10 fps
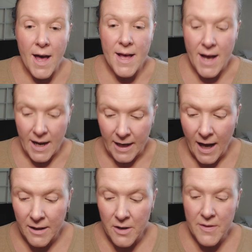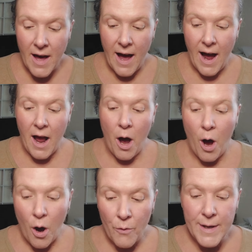a color that I
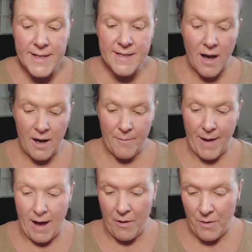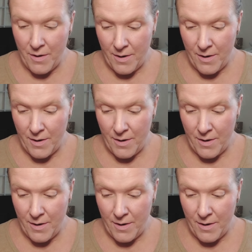always talk about